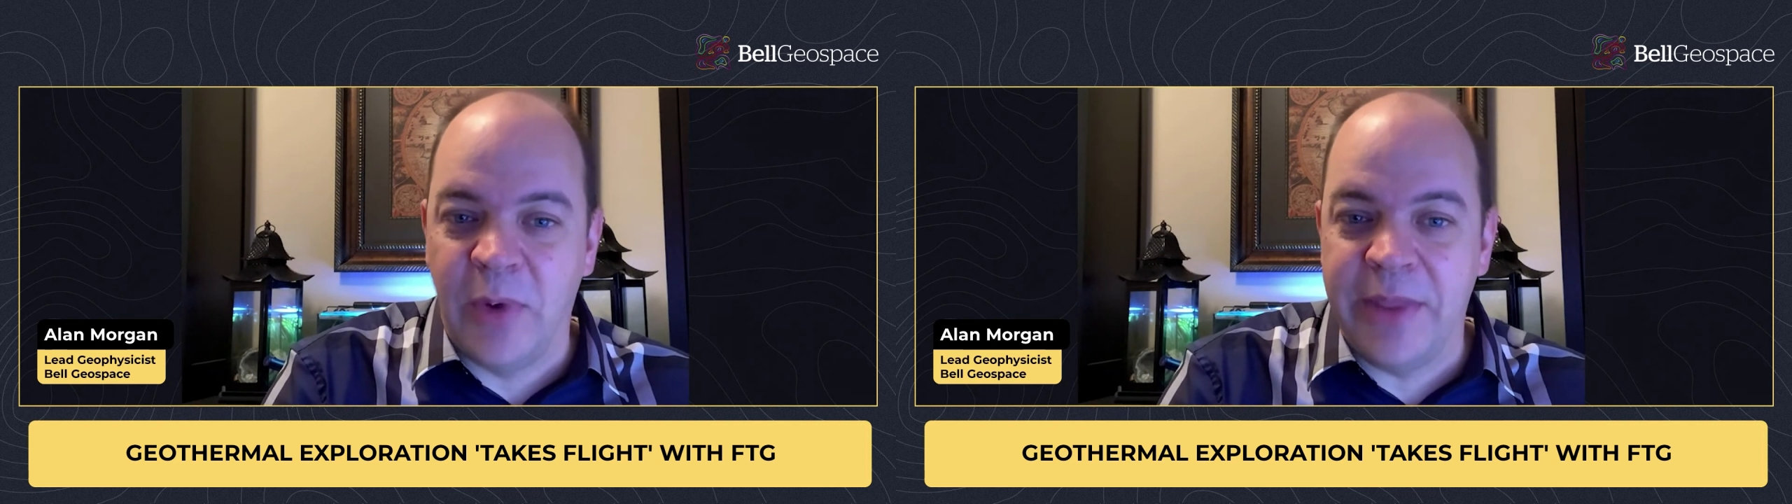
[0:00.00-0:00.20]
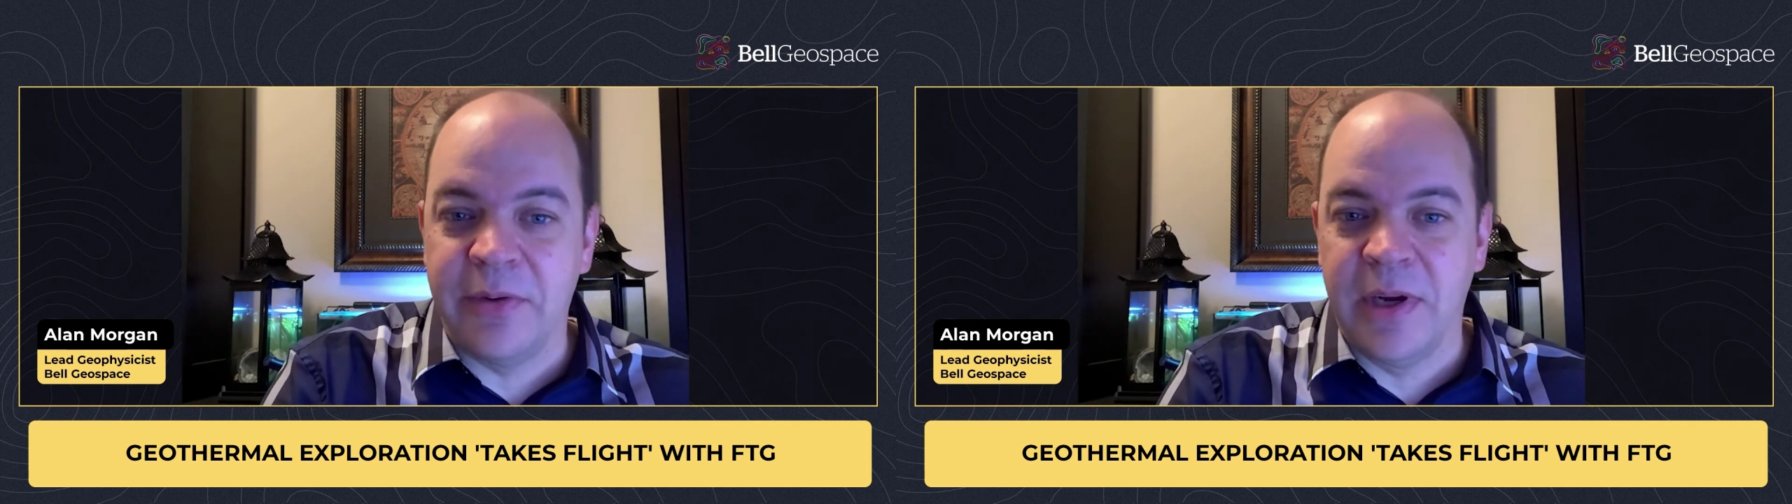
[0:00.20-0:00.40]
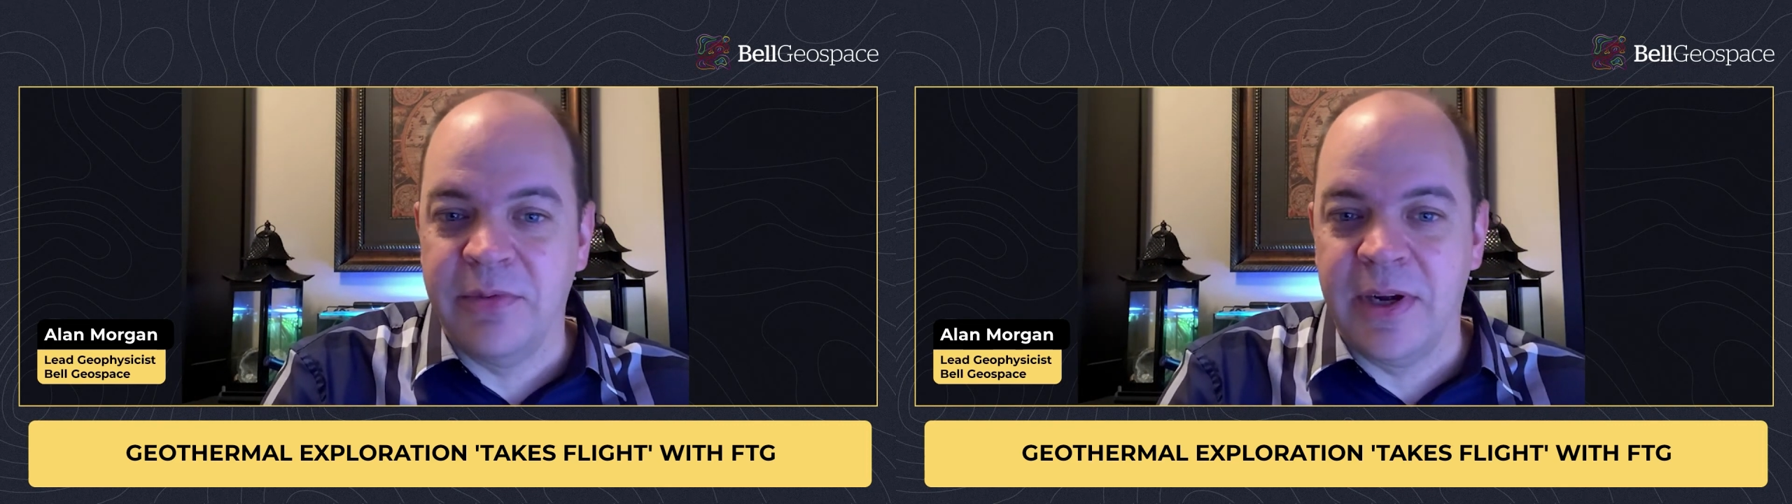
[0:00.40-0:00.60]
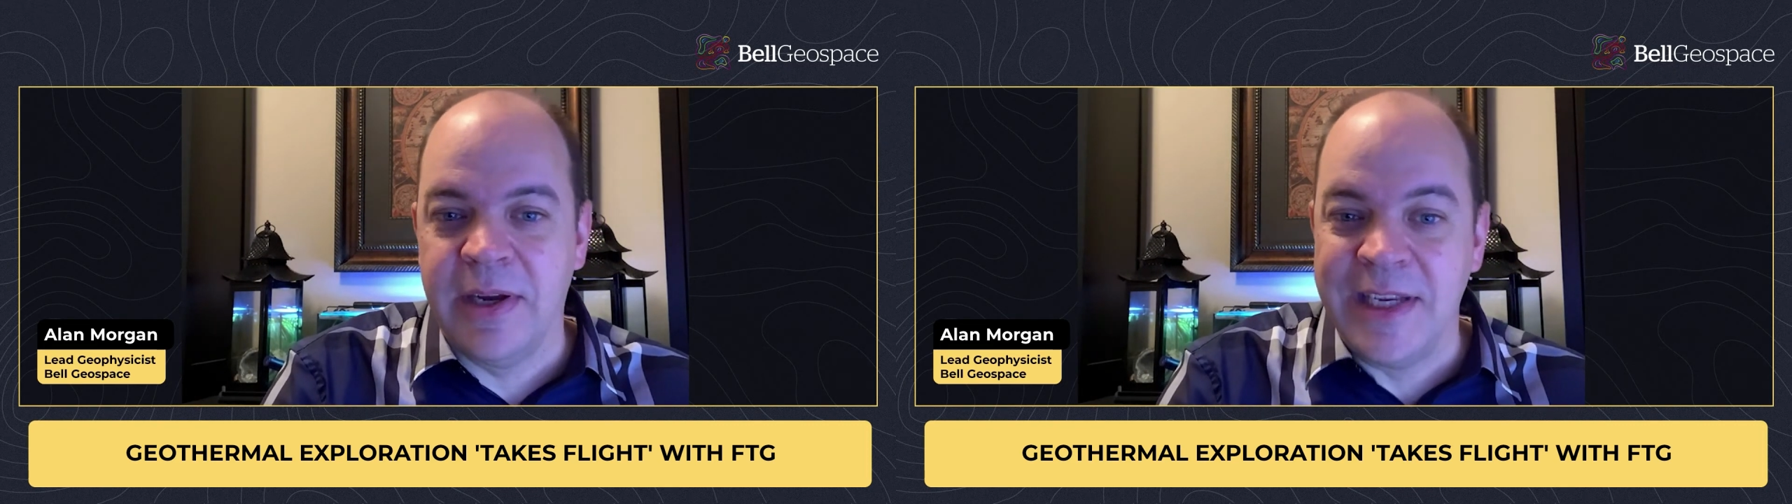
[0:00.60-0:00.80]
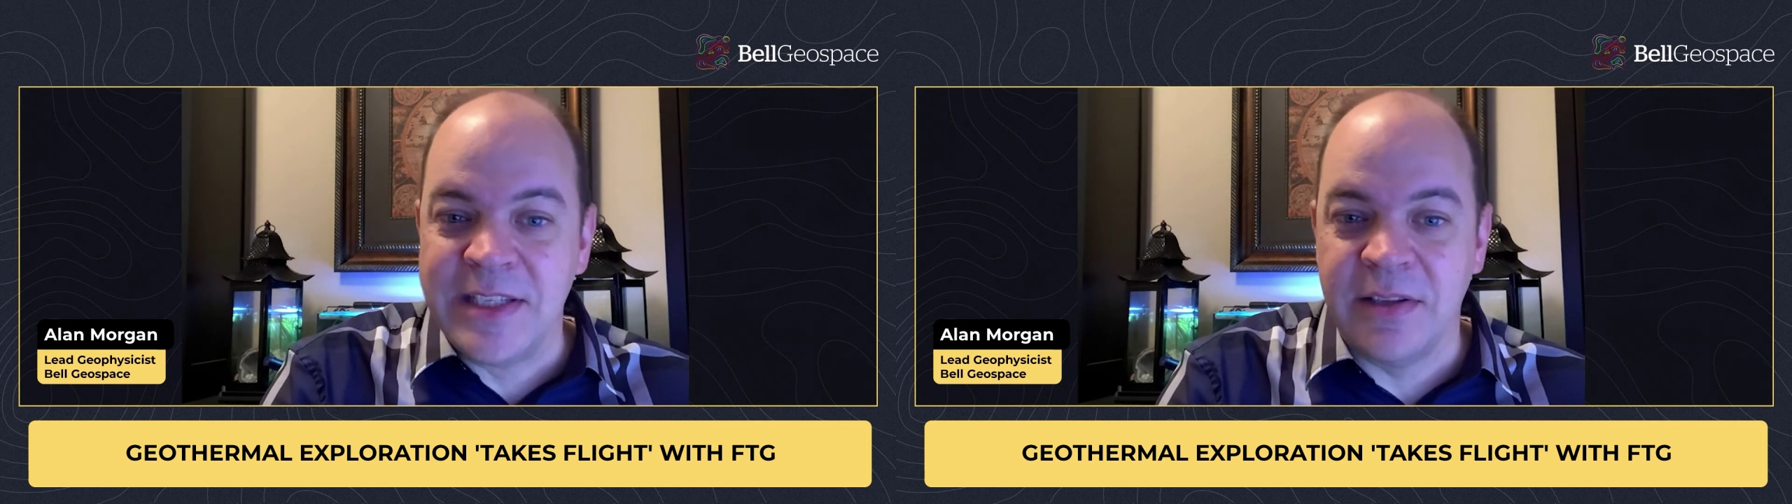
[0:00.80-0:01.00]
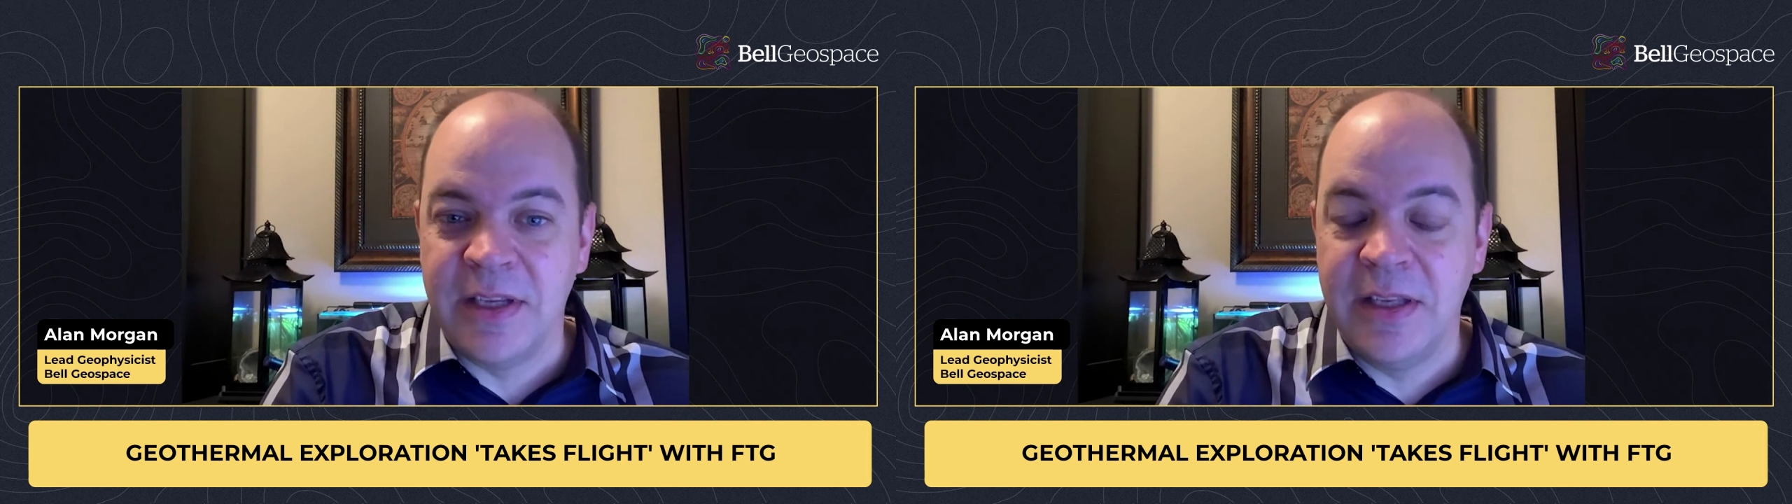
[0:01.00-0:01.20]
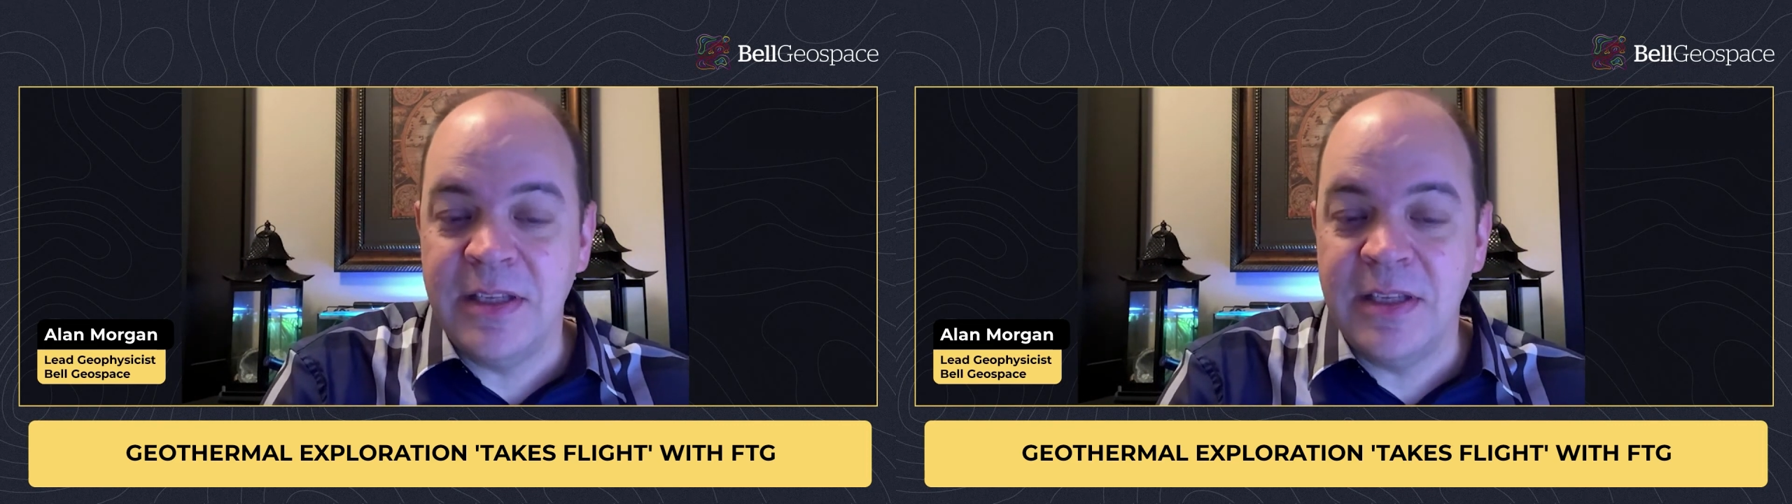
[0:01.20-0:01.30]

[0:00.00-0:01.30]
weathering very easily.